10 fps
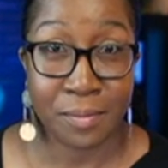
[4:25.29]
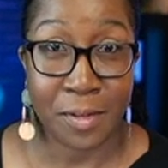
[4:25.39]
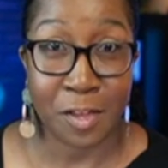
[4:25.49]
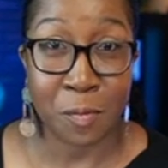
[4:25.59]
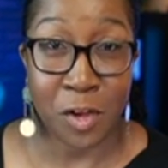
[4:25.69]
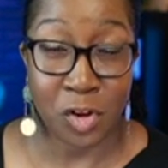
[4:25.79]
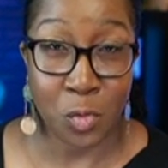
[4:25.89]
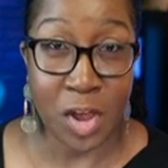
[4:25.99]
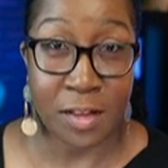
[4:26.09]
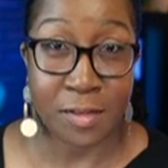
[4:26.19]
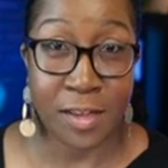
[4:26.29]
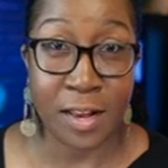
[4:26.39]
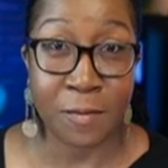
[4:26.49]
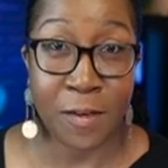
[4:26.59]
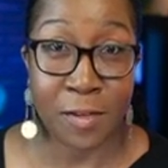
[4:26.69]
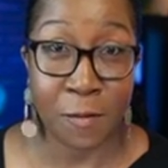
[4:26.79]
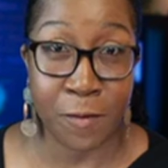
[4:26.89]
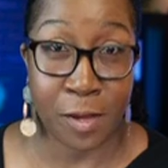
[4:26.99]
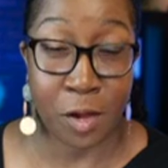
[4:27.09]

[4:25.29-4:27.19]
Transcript: Especially when you have to sit and face your